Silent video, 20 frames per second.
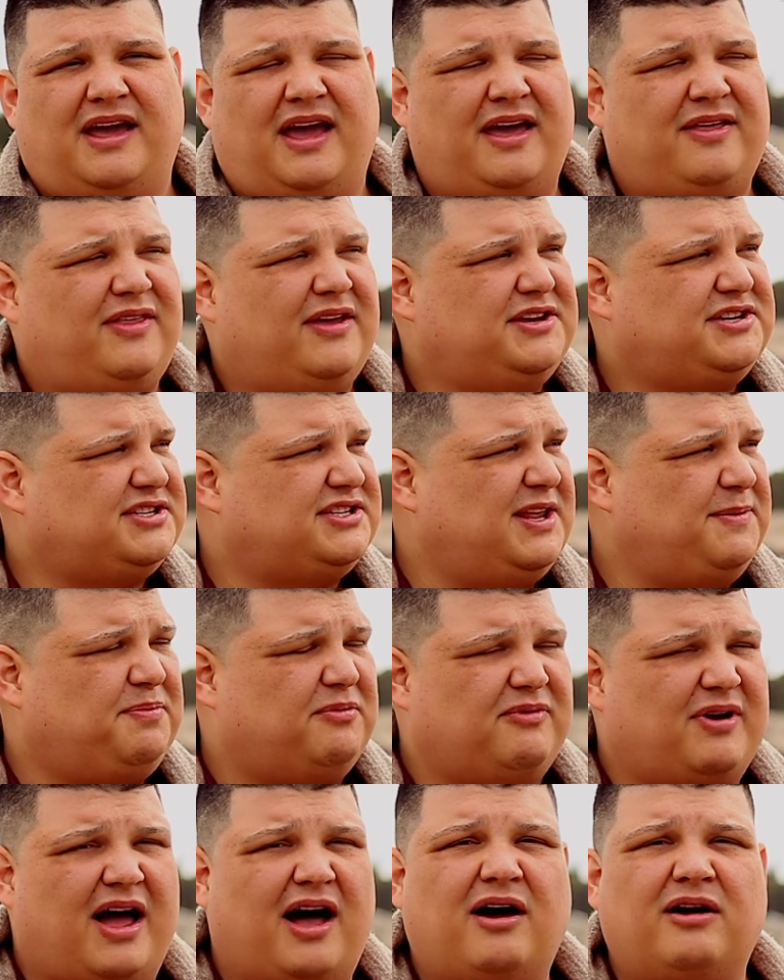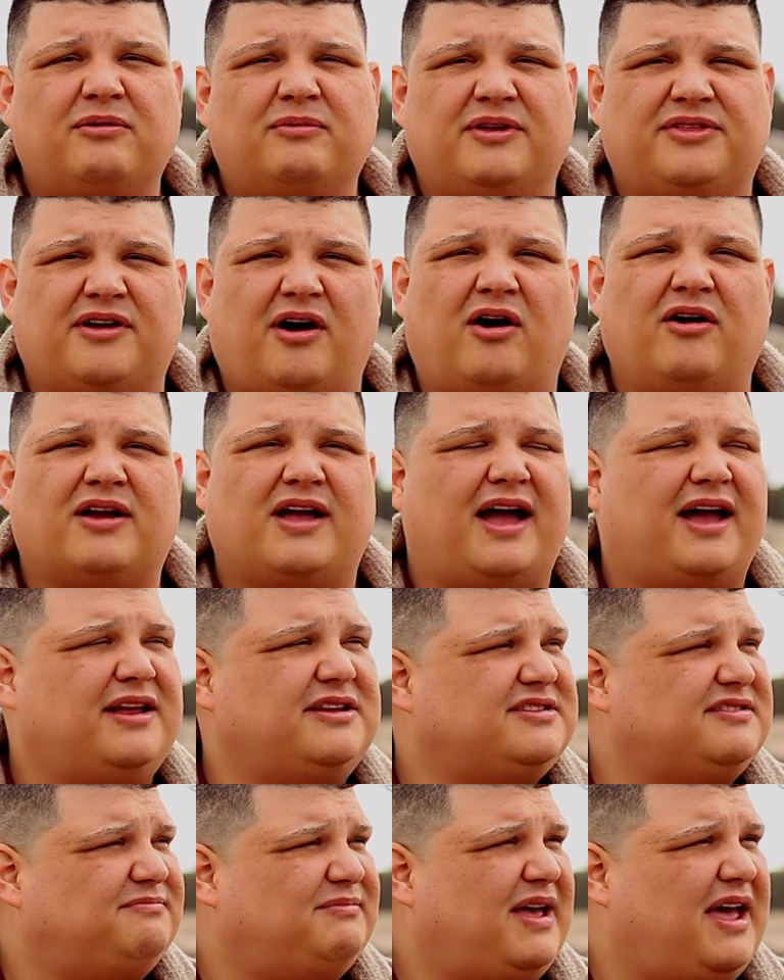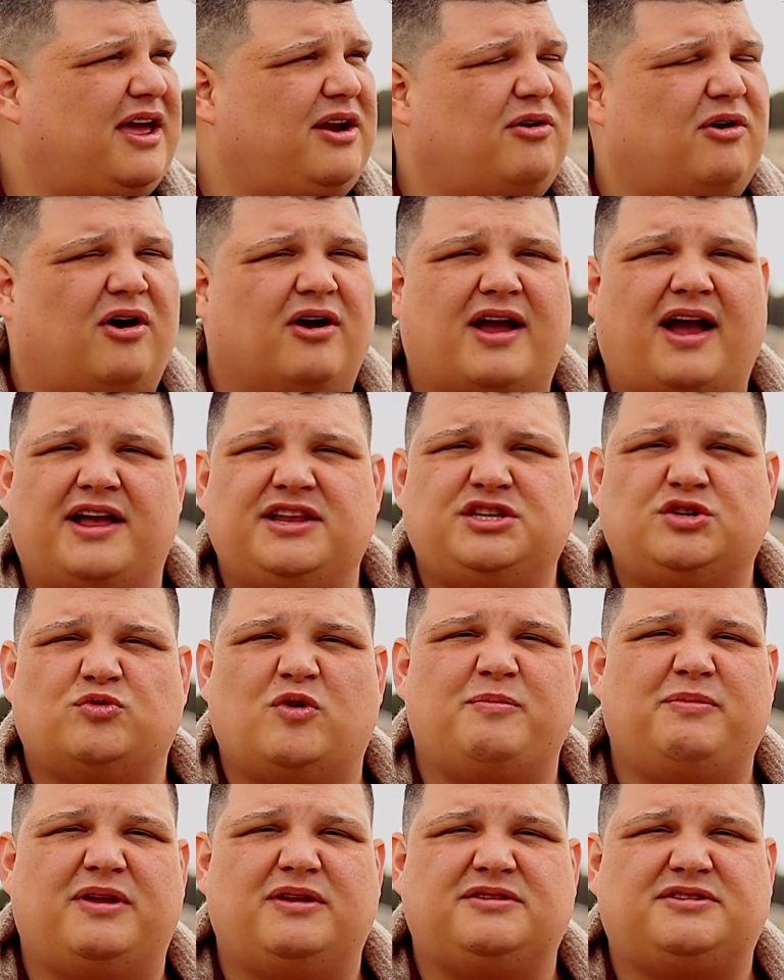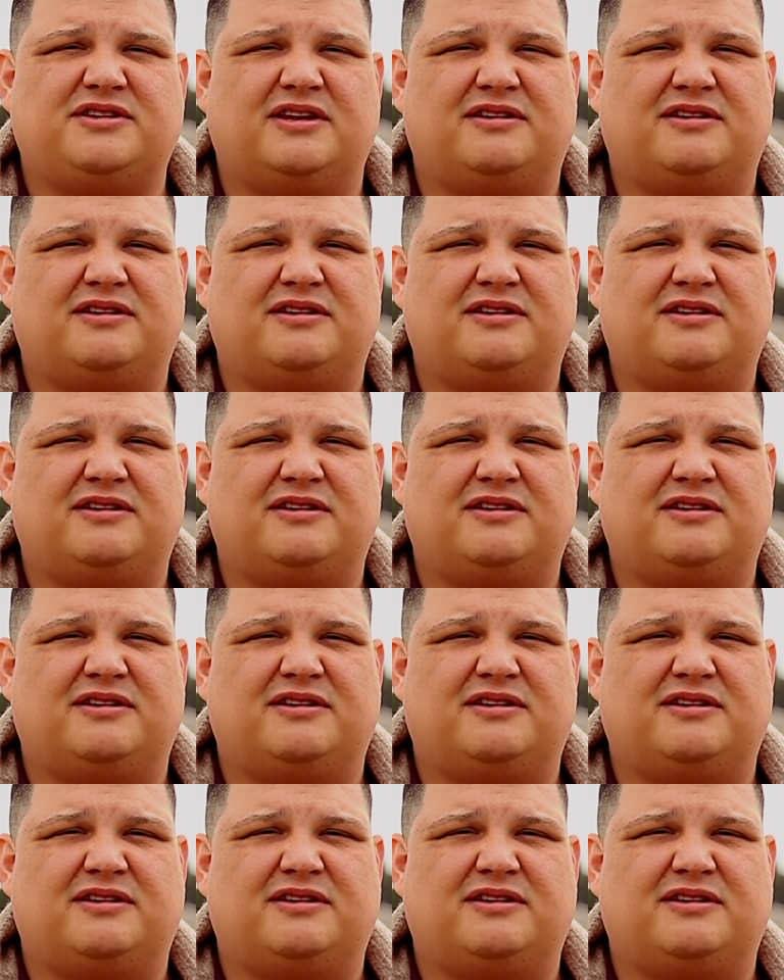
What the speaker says: And they sleep around with all kinds of men or all kinds of women.